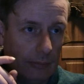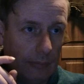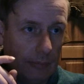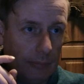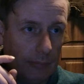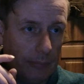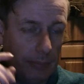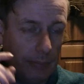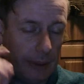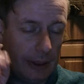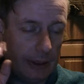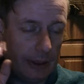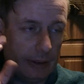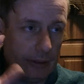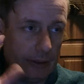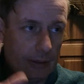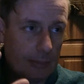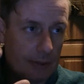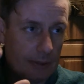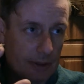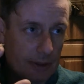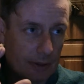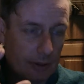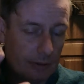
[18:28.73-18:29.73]
being an
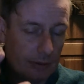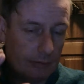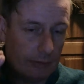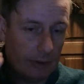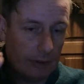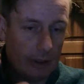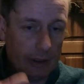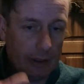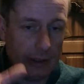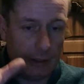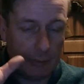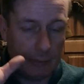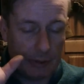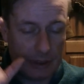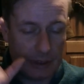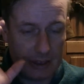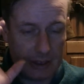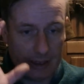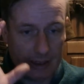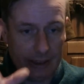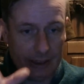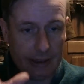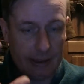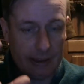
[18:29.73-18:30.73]
observer, and he was
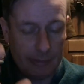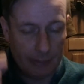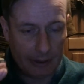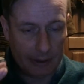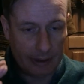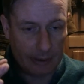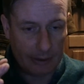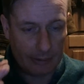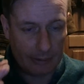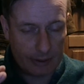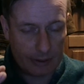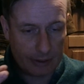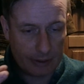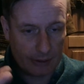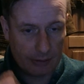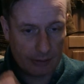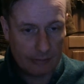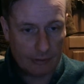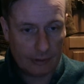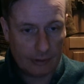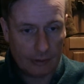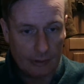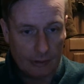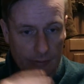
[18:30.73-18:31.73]
seen to be an
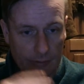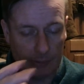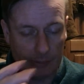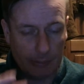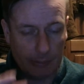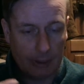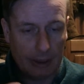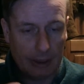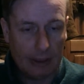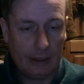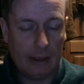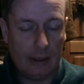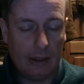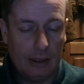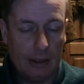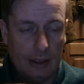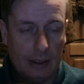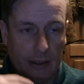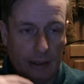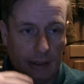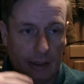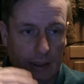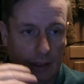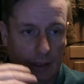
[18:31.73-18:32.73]
observer of the battle
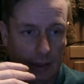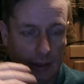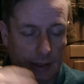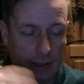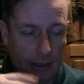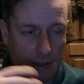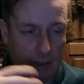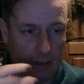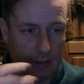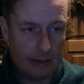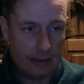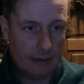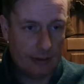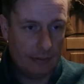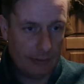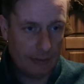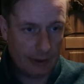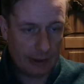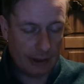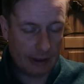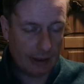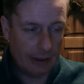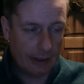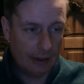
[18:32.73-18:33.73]
and stuff
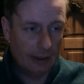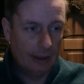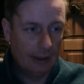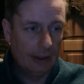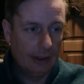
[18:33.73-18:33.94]
like that.